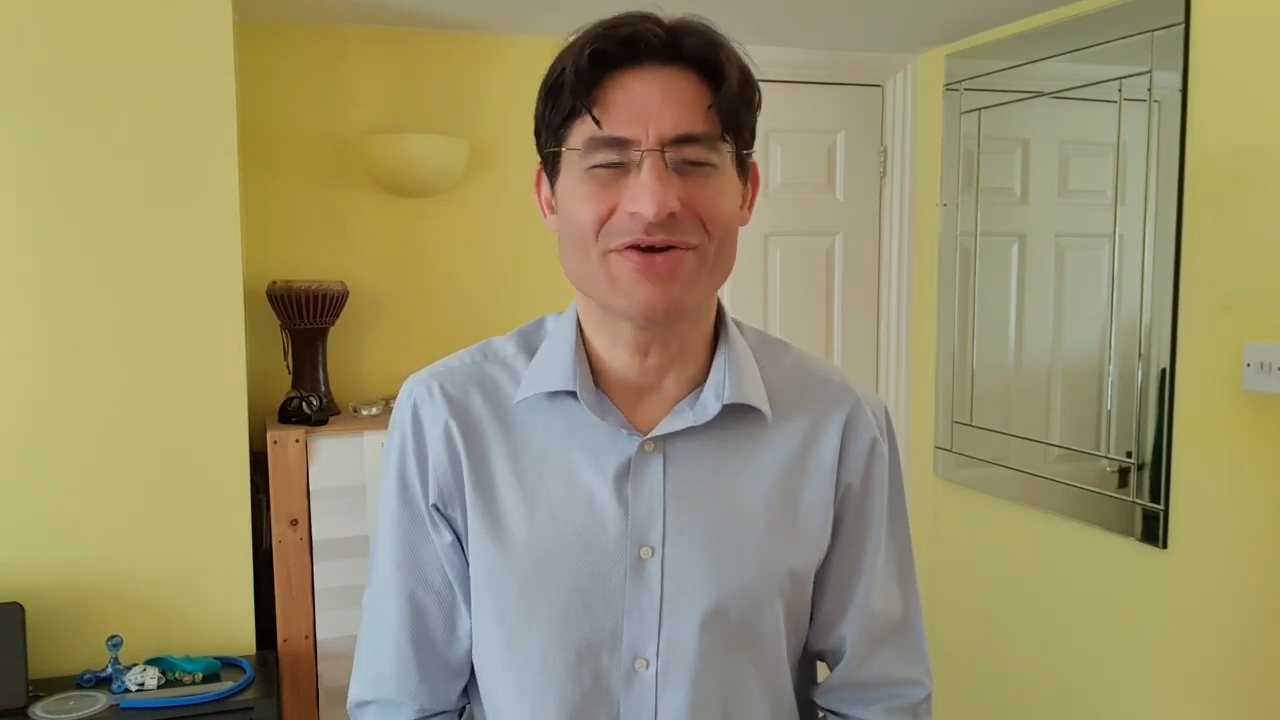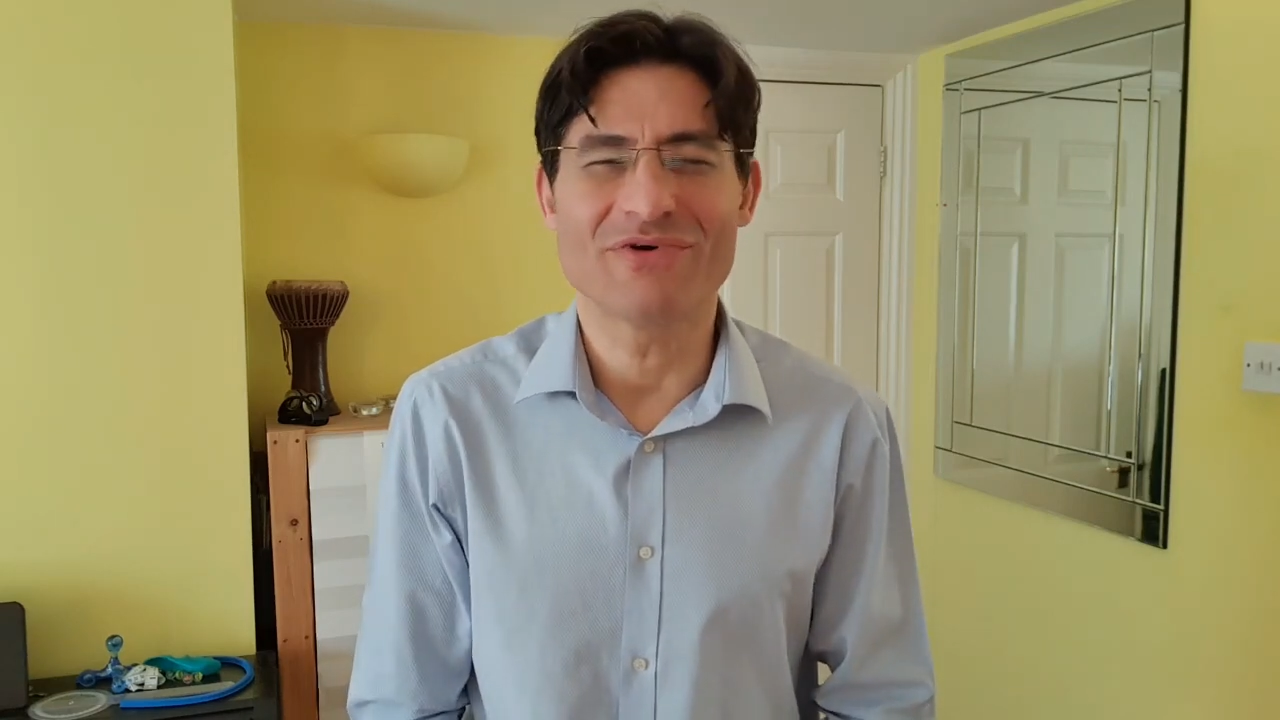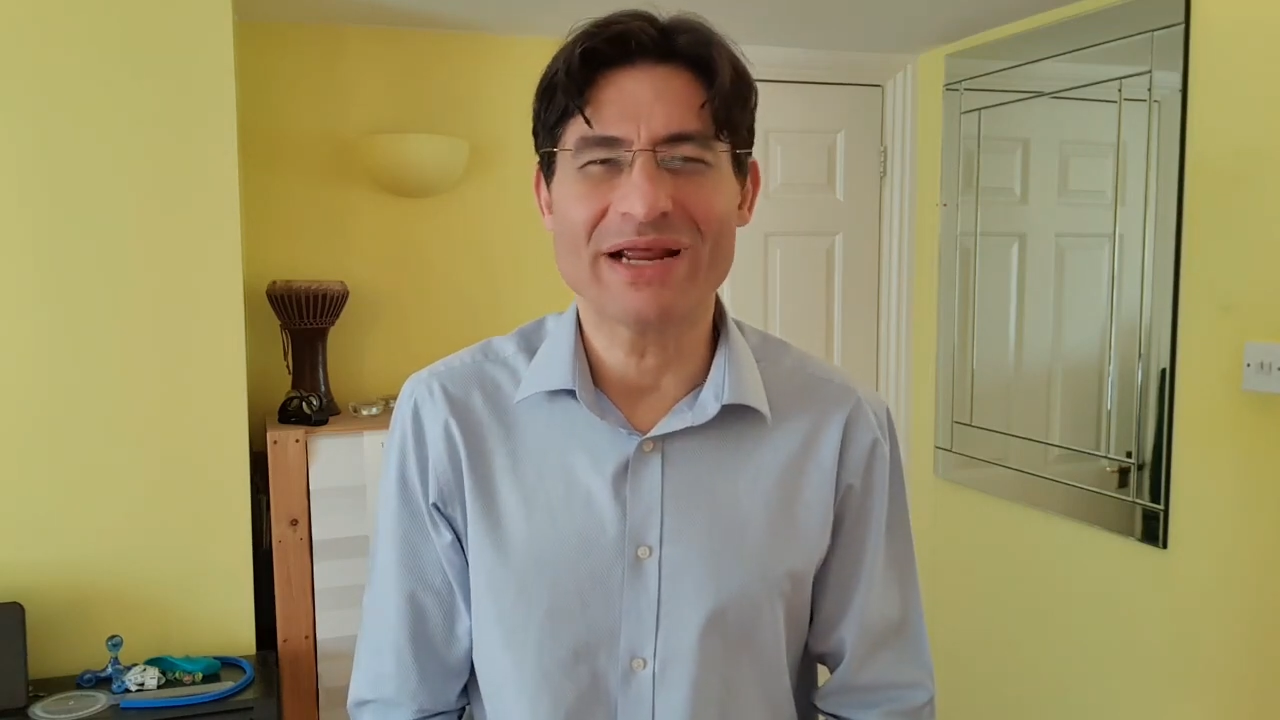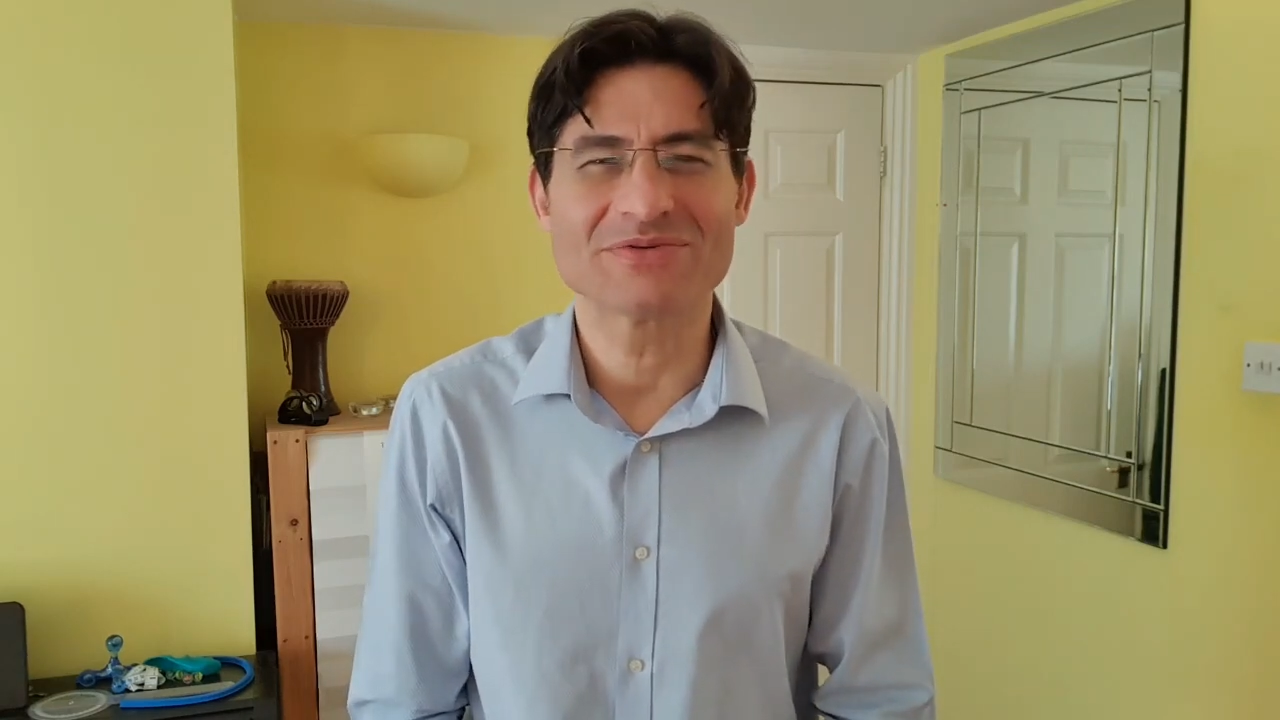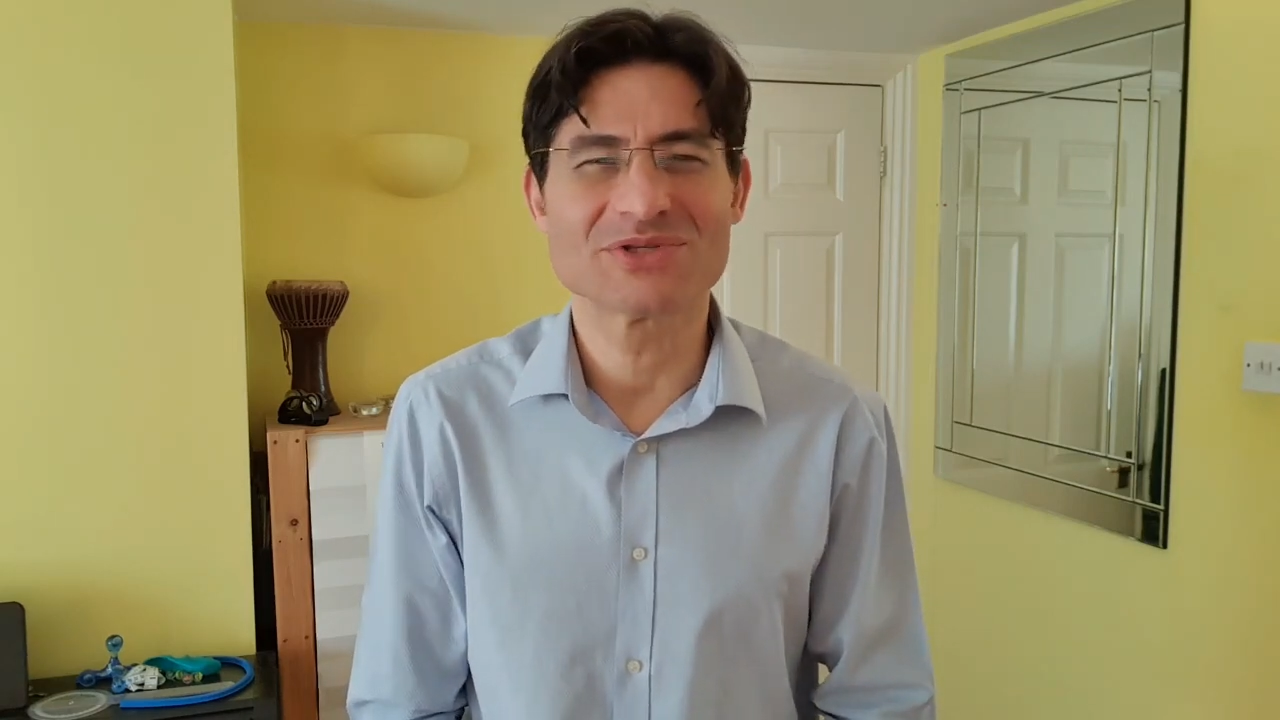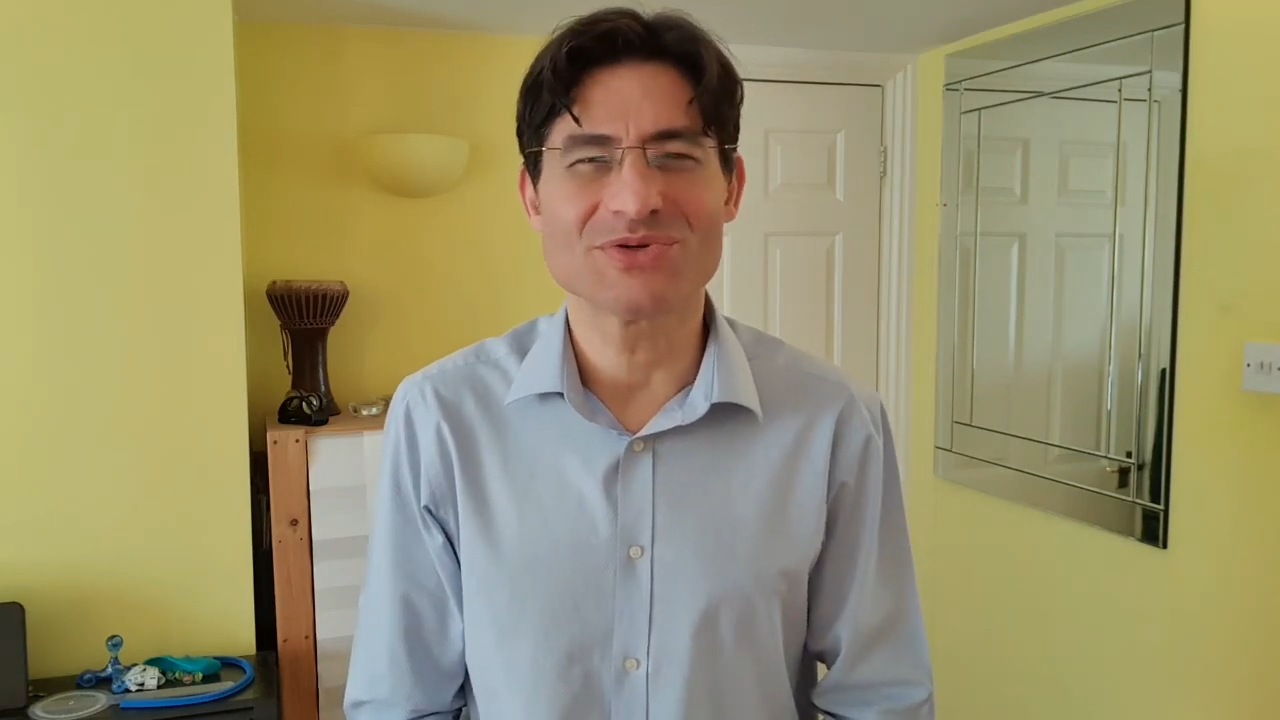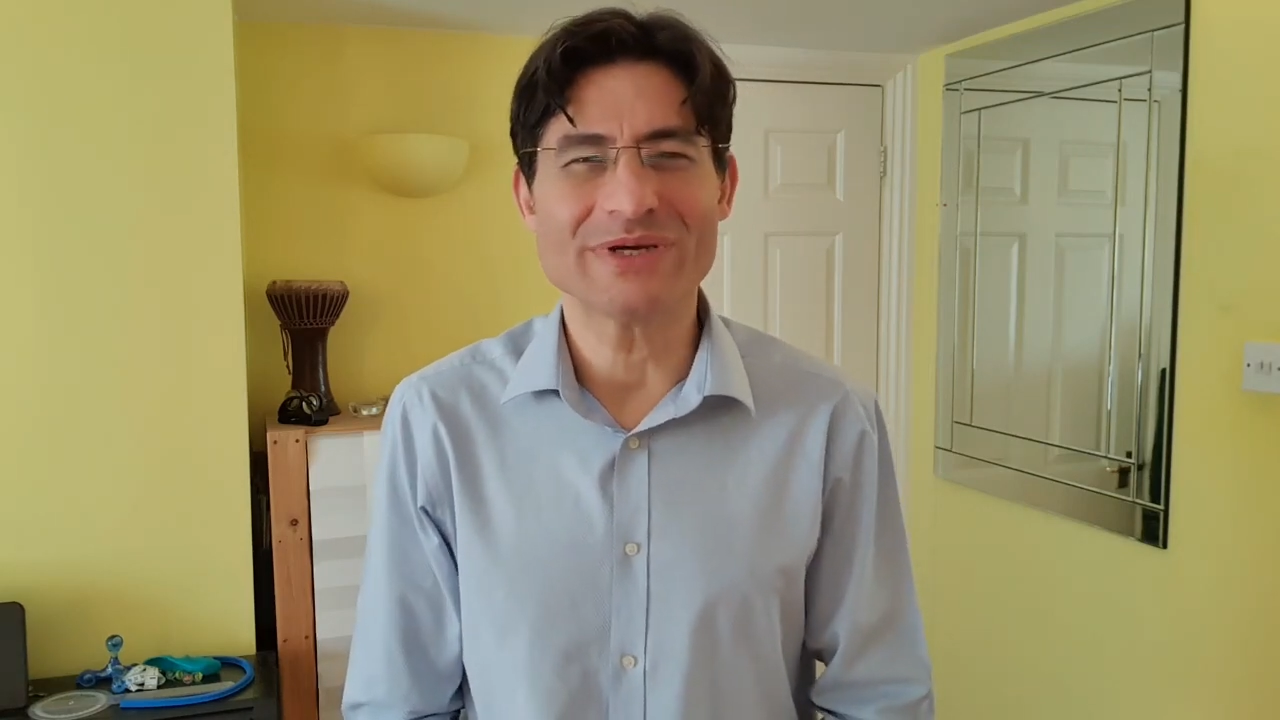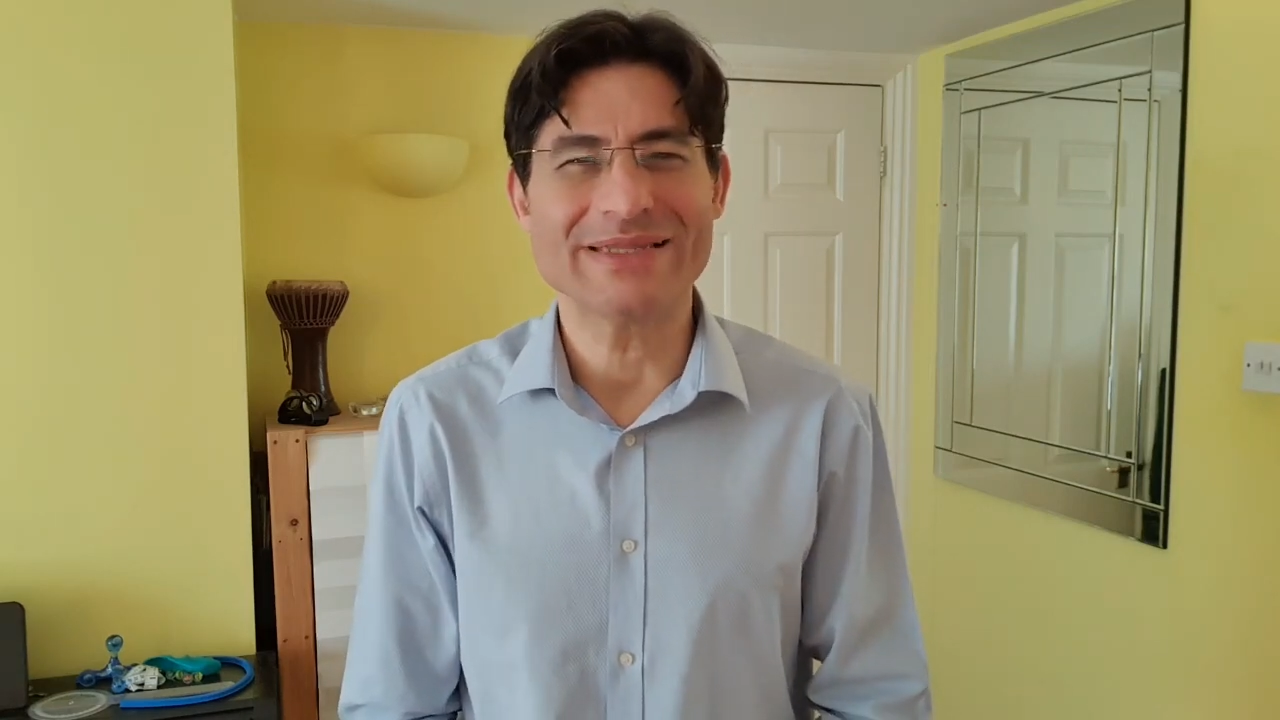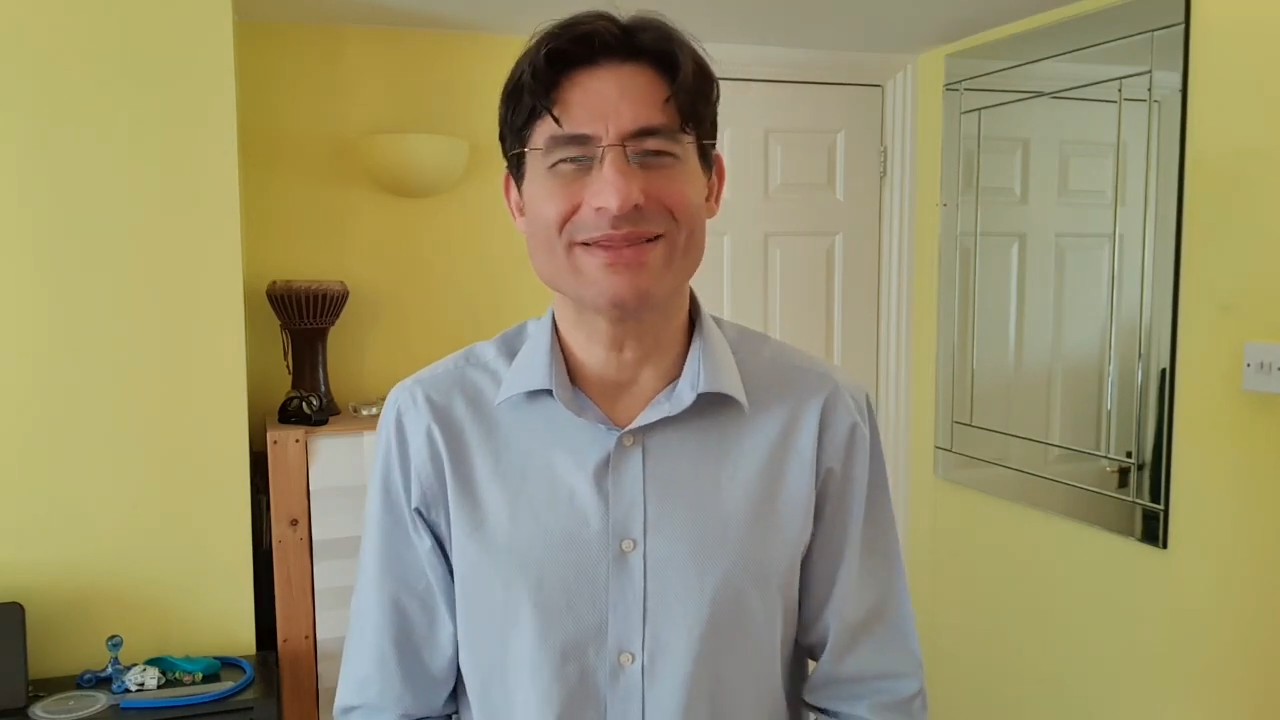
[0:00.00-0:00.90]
around to it.